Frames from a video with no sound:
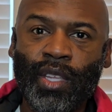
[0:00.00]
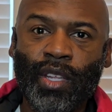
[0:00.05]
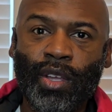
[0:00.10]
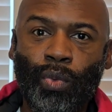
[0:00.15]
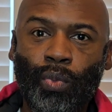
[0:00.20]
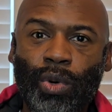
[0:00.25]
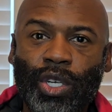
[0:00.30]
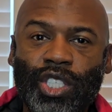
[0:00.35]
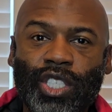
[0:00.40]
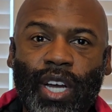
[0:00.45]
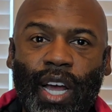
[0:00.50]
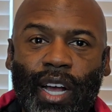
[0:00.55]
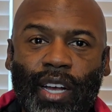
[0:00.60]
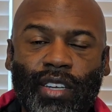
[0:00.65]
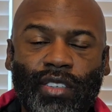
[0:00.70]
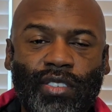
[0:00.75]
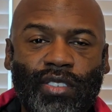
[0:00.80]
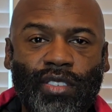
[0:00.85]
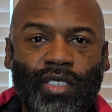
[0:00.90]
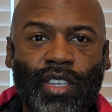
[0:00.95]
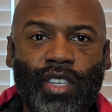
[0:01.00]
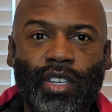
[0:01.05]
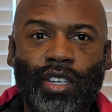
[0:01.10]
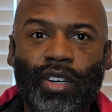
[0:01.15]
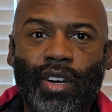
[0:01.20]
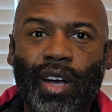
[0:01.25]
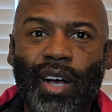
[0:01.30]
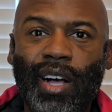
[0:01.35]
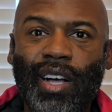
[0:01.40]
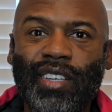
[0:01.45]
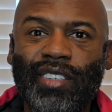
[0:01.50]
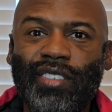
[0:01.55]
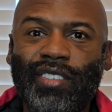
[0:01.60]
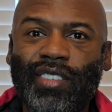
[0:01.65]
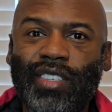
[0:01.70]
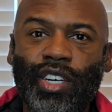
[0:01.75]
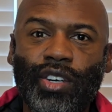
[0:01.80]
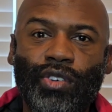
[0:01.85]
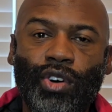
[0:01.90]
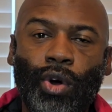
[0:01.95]
which I consider a
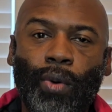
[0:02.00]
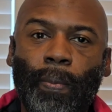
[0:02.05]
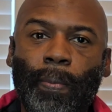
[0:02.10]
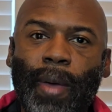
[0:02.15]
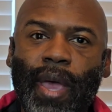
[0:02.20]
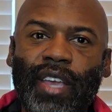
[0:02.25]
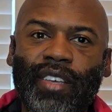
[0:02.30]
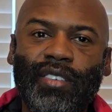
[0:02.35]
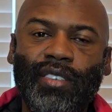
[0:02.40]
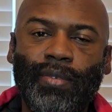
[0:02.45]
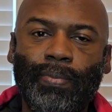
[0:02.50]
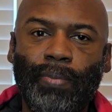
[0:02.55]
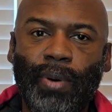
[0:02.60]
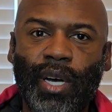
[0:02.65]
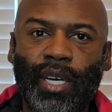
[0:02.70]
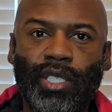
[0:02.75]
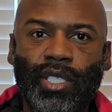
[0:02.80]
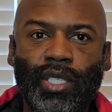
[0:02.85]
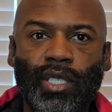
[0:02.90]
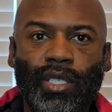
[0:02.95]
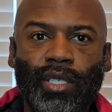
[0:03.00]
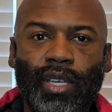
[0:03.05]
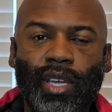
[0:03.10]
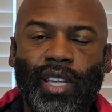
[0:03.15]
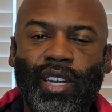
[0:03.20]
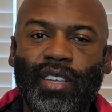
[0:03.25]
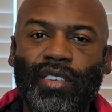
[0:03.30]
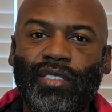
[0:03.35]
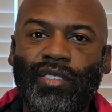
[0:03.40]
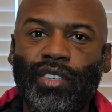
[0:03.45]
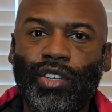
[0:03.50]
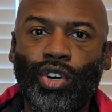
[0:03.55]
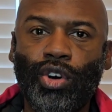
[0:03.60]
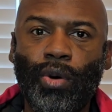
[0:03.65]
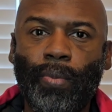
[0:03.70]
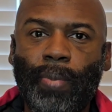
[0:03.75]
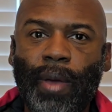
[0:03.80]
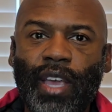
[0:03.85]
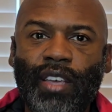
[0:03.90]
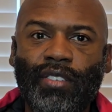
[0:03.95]
zero-based budget. And a
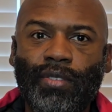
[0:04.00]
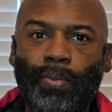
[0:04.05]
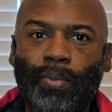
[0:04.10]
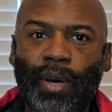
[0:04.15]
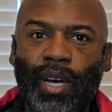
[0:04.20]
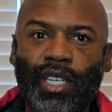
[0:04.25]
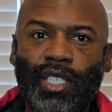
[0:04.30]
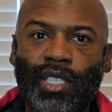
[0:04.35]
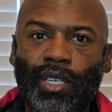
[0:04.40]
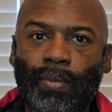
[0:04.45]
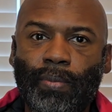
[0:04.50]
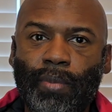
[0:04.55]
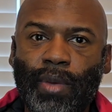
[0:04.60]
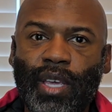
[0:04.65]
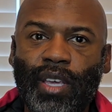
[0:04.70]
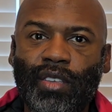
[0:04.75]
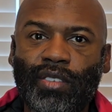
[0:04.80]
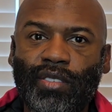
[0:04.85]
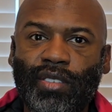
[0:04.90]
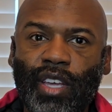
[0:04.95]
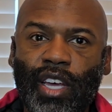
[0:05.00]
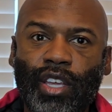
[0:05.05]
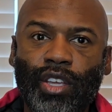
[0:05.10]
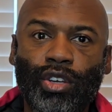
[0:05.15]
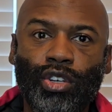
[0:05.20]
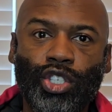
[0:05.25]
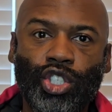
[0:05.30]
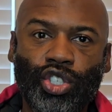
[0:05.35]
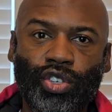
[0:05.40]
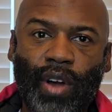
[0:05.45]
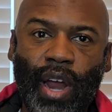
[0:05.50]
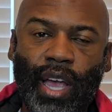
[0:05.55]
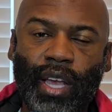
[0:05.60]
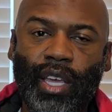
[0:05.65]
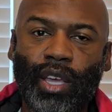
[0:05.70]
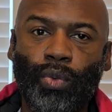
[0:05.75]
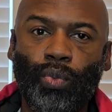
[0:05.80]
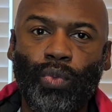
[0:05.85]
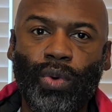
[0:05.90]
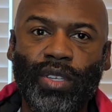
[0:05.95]
zero-based budget means that you're
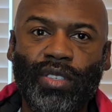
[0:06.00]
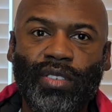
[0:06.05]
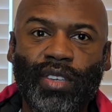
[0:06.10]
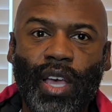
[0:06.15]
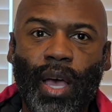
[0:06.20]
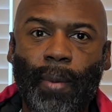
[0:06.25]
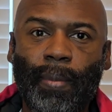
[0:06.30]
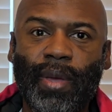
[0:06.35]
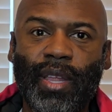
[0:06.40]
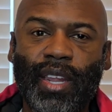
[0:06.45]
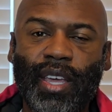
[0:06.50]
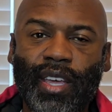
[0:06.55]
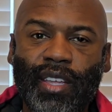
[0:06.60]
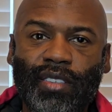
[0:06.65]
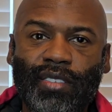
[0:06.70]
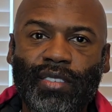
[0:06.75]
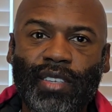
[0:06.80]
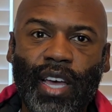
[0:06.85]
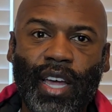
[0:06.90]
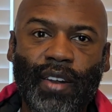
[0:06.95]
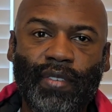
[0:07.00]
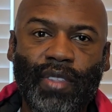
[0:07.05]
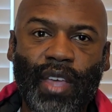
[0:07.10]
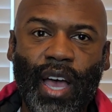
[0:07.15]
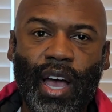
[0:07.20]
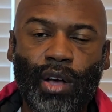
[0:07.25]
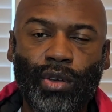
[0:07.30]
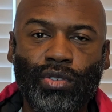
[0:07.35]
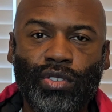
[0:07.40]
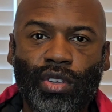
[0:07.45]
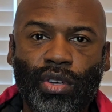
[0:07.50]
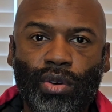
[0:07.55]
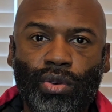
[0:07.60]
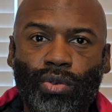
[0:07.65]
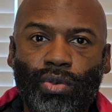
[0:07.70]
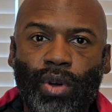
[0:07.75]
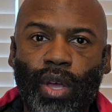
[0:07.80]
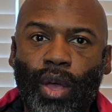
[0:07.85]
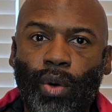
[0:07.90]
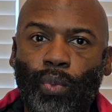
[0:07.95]
tracking what's coming inside of the
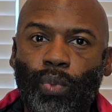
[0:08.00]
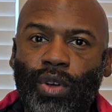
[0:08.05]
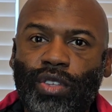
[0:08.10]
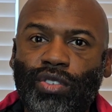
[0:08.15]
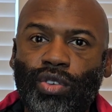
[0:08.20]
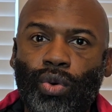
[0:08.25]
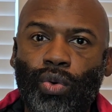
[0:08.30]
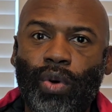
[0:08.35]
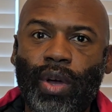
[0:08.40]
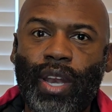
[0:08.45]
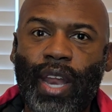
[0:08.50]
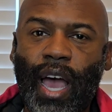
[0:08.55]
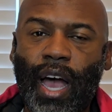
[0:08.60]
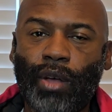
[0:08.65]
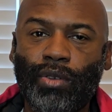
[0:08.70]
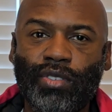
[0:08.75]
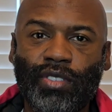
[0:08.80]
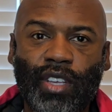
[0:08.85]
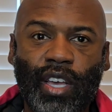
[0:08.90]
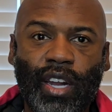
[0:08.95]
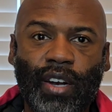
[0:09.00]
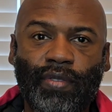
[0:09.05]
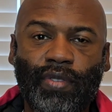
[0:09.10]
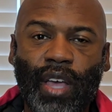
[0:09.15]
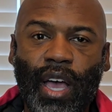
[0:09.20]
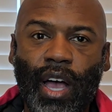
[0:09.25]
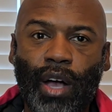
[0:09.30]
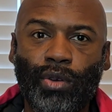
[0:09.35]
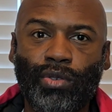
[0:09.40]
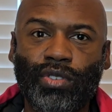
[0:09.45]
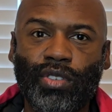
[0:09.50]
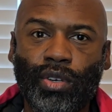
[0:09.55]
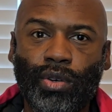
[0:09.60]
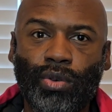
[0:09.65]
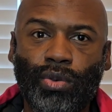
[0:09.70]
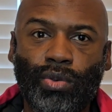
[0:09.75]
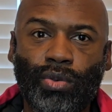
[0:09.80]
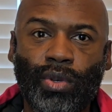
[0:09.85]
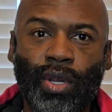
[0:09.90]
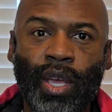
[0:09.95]
household and what's going outside of the
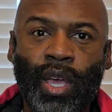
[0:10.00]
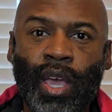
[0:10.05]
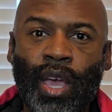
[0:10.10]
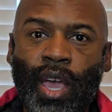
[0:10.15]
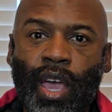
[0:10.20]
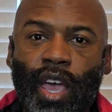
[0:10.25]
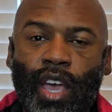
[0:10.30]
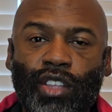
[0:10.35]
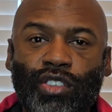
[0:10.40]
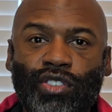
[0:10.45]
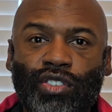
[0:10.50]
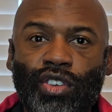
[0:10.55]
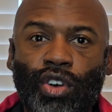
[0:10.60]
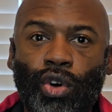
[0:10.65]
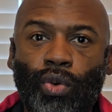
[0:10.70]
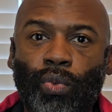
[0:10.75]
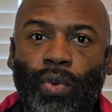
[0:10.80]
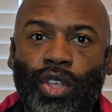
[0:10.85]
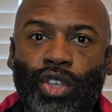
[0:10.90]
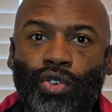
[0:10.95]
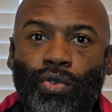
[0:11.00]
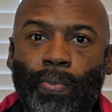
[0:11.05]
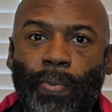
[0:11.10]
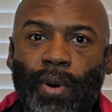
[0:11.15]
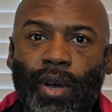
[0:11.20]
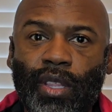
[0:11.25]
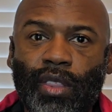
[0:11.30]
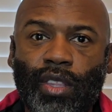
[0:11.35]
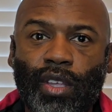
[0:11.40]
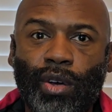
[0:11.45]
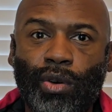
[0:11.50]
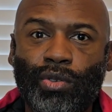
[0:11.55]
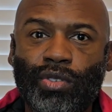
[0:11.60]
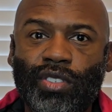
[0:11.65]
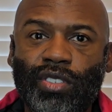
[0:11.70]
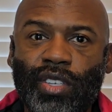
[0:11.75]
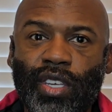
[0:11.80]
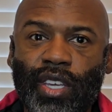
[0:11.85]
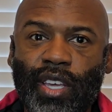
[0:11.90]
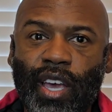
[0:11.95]
household. And so when you put
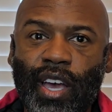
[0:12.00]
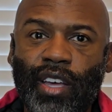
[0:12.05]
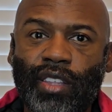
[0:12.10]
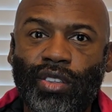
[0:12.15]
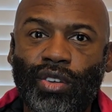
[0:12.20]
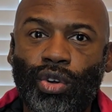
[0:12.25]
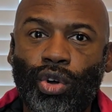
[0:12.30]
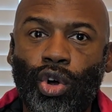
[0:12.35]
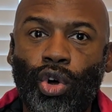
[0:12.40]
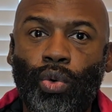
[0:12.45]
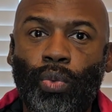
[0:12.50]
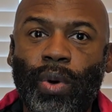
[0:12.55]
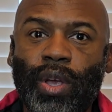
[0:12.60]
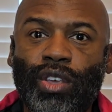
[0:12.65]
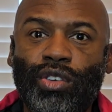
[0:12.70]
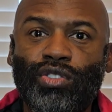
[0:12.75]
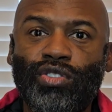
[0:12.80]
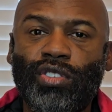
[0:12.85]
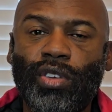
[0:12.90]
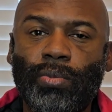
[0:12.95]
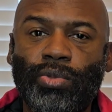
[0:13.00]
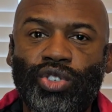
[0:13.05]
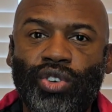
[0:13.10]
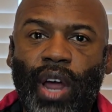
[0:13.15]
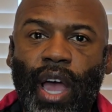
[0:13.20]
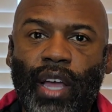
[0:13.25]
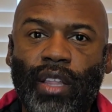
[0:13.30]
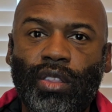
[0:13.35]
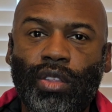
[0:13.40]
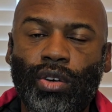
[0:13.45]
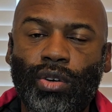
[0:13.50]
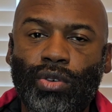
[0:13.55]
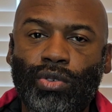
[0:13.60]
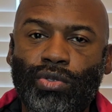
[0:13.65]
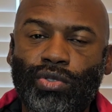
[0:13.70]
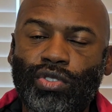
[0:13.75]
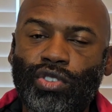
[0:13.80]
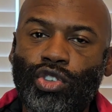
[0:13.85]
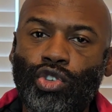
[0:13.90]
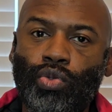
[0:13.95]
those together, or when you subtract
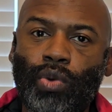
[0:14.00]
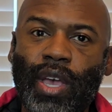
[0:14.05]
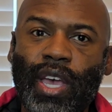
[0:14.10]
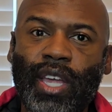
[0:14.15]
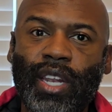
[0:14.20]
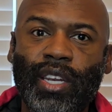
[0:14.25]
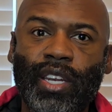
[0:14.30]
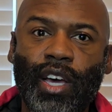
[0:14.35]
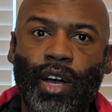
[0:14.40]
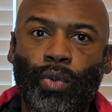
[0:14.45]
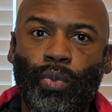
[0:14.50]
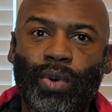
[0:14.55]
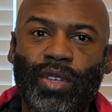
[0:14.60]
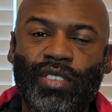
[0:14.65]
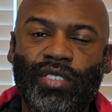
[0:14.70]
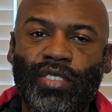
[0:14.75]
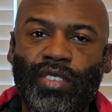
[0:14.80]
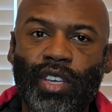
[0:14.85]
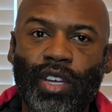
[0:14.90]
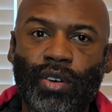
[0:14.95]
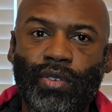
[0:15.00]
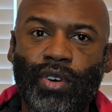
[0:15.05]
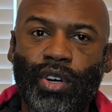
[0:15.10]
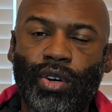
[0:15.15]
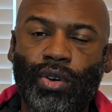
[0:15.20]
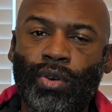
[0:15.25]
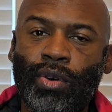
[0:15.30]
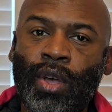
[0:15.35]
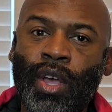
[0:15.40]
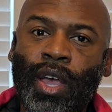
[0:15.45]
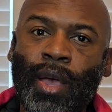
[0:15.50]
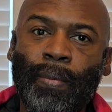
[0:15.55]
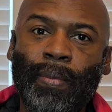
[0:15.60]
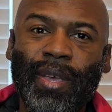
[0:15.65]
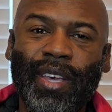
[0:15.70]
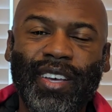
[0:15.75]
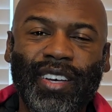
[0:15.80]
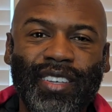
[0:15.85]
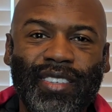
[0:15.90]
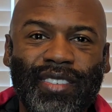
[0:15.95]
those, you end up with zero,
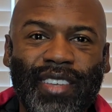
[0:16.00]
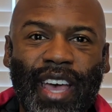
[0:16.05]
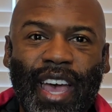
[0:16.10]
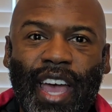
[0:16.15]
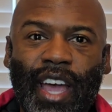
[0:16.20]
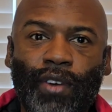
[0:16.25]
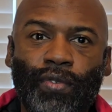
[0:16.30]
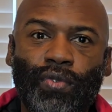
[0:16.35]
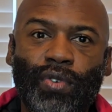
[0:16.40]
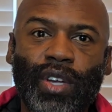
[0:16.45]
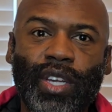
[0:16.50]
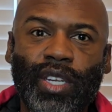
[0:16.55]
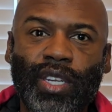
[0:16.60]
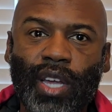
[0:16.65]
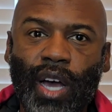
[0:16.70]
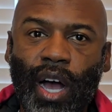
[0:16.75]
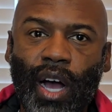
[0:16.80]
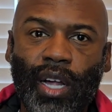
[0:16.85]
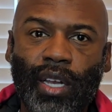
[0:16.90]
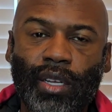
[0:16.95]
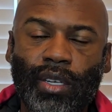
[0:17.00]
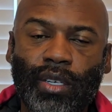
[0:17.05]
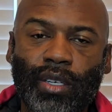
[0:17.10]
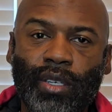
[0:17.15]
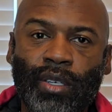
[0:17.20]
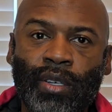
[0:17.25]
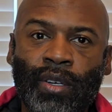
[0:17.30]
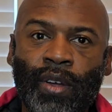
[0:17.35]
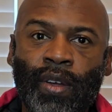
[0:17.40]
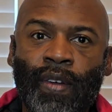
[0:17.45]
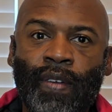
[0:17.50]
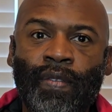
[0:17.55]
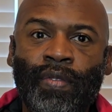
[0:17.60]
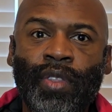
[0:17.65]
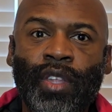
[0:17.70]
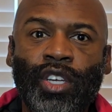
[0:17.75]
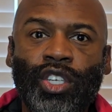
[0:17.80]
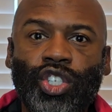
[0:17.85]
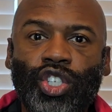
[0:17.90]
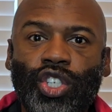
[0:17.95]
because every dollar
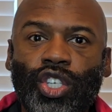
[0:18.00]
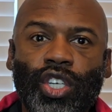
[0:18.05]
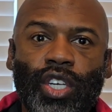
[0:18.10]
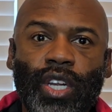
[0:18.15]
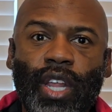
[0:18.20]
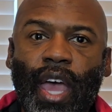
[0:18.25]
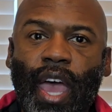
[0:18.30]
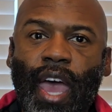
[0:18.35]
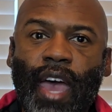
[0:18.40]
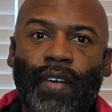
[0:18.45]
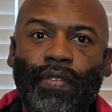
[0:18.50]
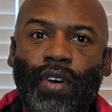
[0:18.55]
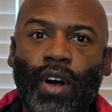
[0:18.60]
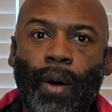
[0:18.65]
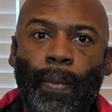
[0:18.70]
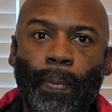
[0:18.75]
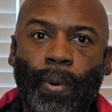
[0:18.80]
should have a